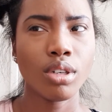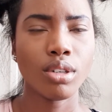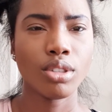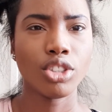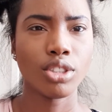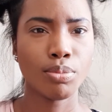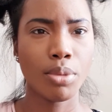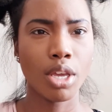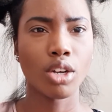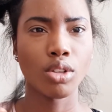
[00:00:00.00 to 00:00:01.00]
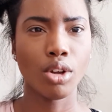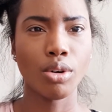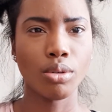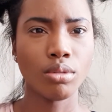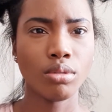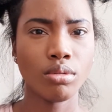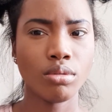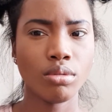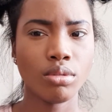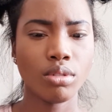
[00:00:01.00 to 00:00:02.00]
in just being alone
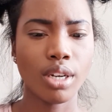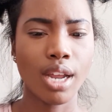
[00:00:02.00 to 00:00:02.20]
and